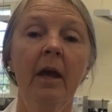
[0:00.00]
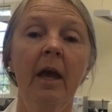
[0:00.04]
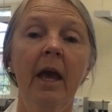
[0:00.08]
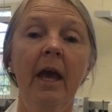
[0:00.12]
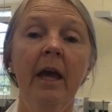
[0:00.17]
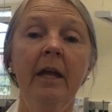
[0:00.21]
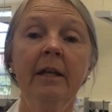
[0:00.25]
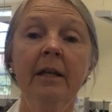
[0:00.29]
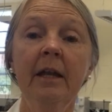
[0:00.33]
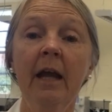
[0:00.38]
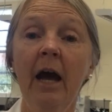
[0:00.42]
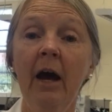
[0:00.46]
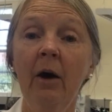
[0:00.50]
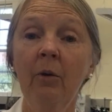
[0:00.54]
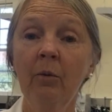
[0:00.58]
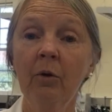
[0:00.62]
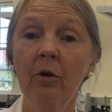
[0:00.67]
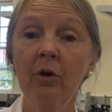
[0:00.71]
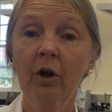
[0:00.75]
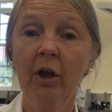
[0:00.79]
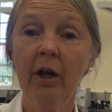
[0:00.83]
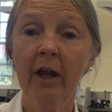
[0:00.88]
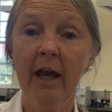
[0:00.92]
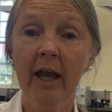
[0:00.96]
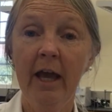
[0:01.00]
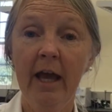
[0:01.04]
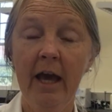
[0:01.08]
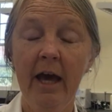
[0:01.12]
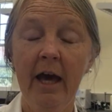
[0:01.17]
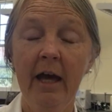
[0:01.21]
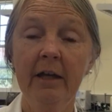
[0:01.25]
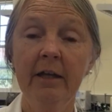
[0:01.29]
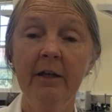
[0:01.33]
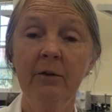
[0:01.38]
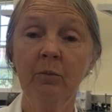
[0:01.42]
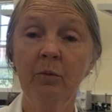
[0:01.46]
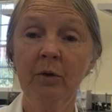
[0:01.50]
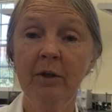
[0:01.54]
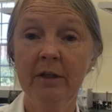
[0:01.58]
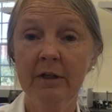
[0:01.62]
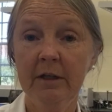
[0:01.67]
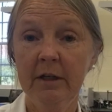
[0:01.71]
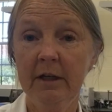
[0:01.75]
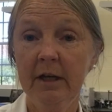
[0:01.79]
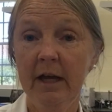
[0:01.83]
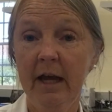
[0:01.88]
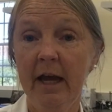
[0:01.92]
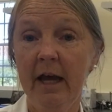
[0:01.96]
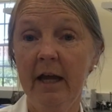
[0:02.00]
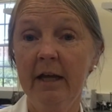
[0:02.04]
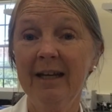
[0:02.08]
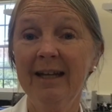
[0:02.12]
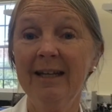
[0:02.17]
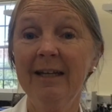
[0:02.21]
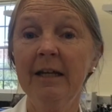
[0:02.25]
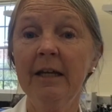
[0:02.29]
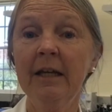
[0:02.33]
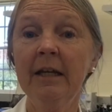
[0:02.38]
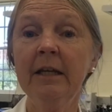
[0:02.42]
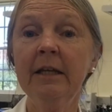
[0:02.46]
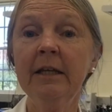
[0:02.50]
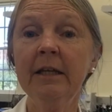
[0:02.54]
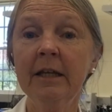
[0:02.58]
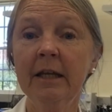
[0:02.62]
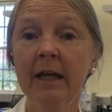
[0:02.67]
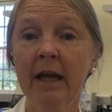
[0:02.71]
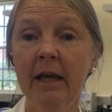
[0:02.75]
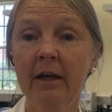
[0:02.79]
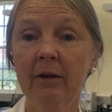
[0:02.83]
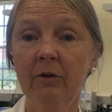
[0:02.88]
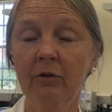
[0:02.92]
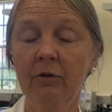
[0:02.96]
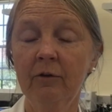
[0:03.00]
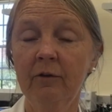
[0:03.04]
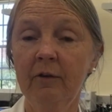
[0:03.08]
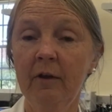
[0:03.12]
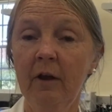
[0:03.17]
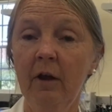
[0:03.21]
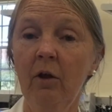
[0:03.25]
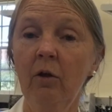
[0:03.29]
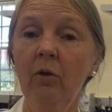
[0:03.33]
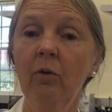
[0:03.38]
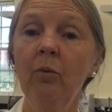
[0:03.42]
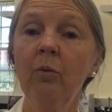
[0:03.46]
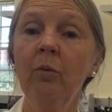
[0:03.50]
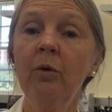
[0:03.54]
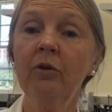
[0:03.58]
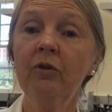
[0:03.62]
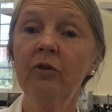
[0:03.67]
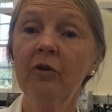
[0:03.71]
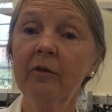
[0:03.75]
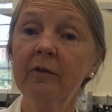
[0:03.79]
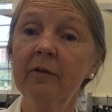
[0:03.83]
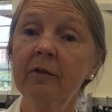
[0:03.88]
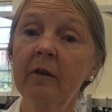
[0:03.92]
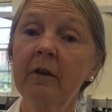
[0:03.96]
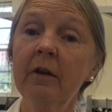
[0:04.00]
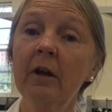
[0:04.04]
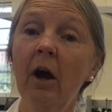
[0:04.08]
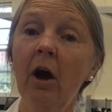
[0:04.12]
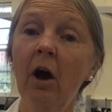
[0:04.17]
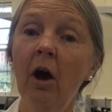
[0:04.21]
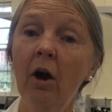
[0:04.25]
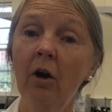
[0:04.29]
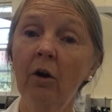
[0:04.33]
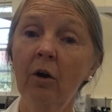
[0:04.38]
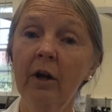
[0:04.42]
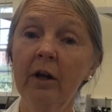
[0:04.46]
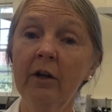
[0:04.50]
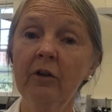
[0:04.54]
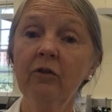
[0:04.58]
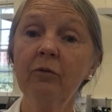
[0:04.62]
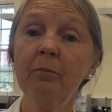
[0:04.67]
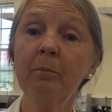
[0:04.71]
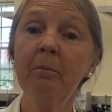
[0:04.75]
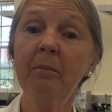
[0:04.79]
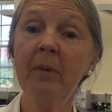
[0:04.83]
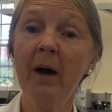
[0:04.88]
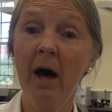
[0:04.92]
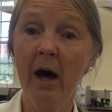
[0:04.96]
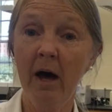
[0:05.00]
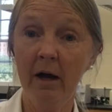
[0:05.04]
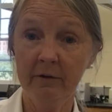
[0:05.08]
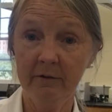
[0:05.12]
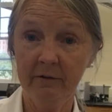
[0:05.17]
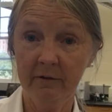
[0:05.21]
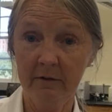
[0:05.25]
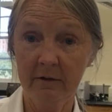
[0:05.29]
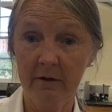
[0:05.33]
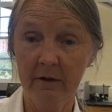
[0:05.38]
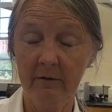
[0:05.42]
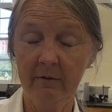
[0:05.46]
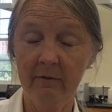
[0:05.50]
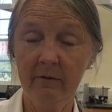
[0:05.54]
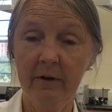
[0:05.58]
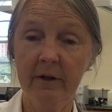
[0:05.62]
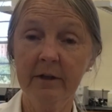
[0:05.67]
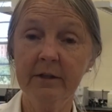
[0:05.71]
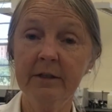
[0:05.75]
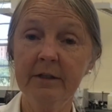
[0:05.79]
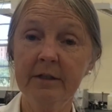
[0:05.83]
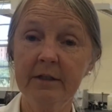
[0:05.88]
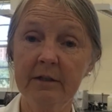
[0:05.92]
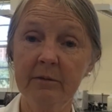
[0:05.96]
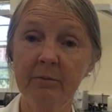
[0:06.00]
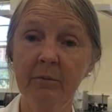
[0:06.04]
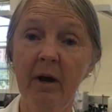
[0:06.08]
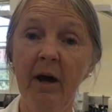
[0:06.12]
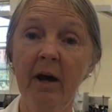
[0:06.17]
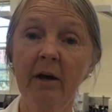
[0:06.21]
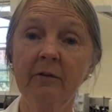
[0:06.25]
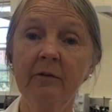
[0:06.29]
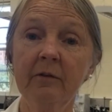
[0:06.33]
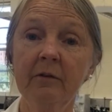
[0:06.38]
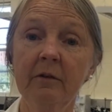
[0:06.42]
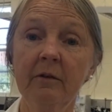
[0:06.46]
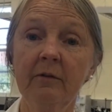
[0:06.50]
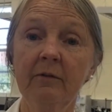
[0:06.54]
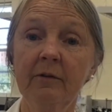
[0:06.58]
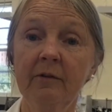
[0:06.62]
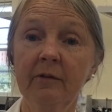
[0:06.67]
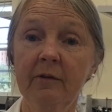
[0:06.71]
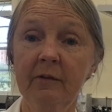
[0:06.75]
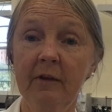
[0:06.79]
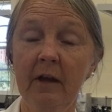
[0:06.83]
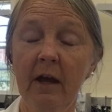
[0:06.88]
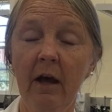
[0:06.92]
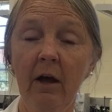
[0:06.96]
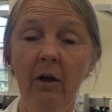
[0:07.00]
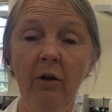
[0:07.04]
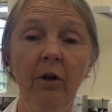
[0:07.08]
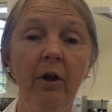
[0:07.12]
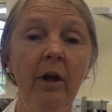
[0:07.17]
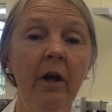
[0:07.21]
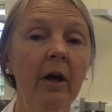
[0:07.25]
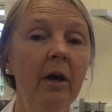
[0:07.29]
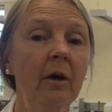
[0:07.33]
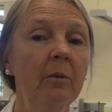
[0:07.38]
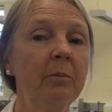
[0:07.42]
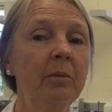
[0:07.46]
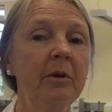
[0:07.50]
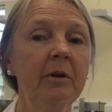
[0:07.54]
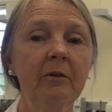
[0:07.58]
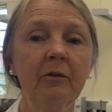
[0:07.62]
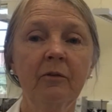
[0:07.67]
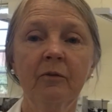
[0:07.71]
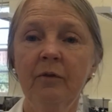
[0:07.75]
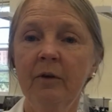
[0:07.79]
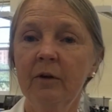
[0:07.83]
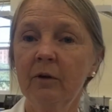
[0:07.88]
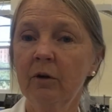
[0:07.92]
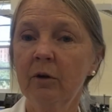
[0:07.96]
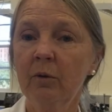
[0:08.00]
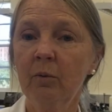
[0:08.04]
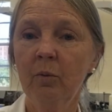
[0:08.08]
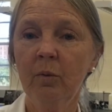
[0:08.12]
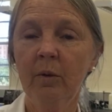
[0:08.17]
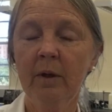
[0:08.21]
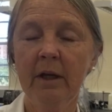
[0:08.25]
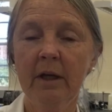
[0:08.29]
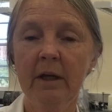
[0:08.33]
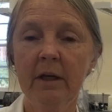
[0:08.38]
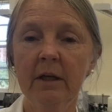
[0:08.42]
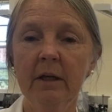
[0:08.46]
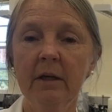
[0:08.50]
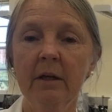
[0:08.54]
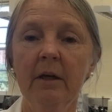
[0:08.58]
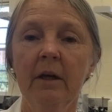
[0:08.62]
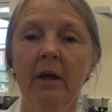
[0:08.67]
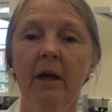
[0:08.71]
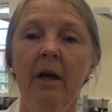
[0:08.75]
And now we're going to add, and we did add, an indicator cell, which is an Rh positive, a D positive cell, but it's very weak.